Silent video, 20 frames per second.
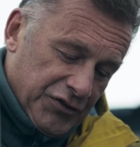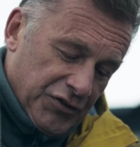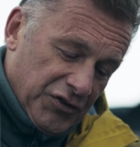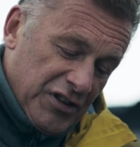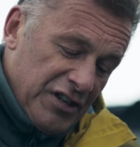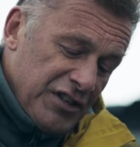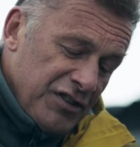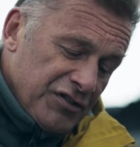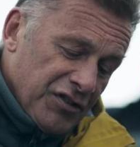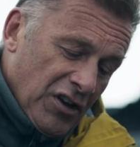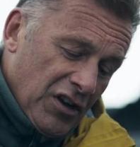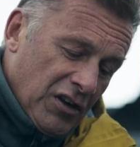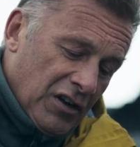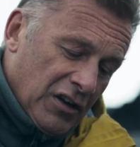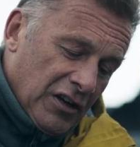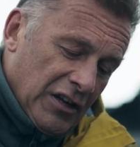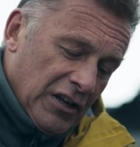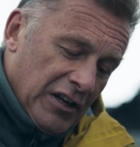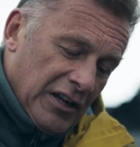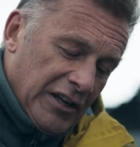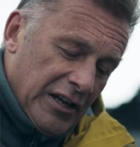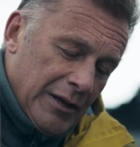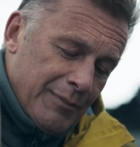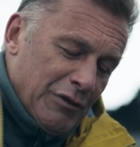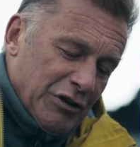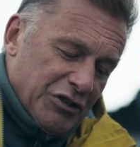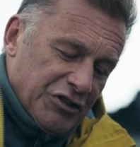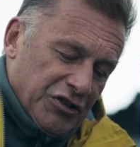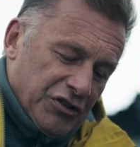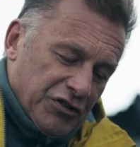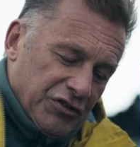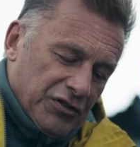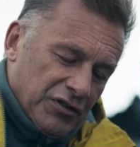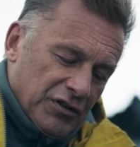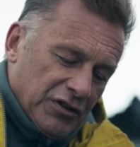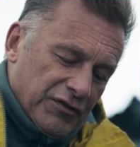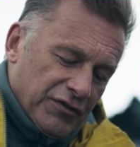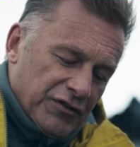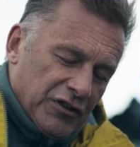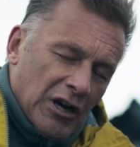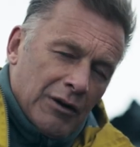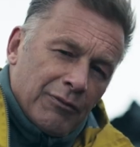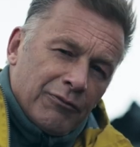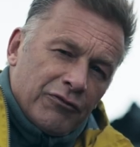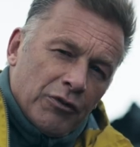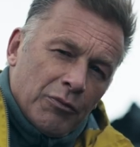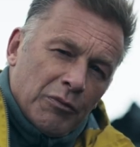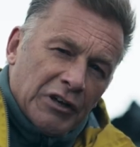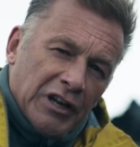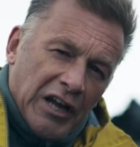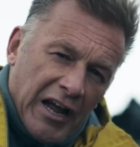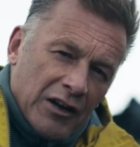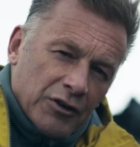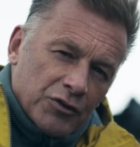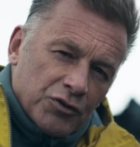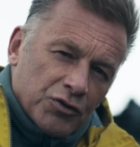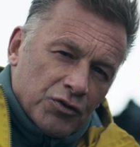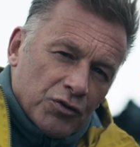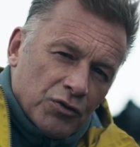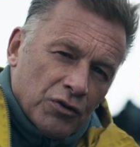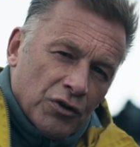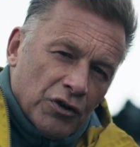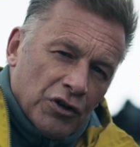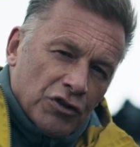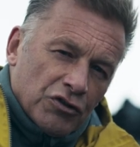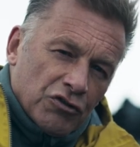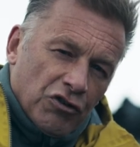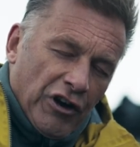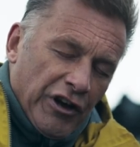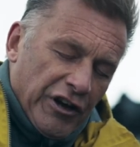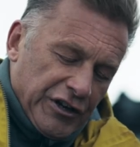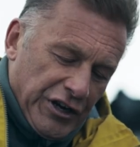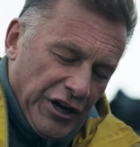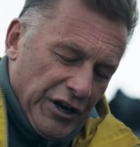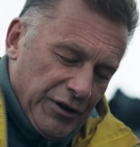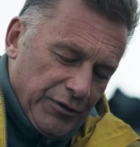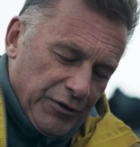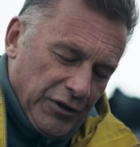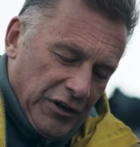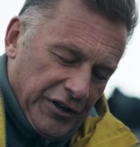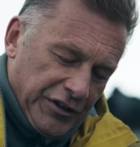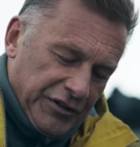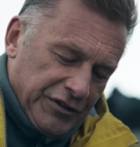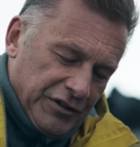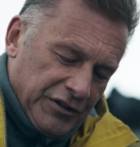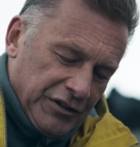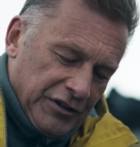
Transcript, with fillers: These are images that have come from an actual cryoconite.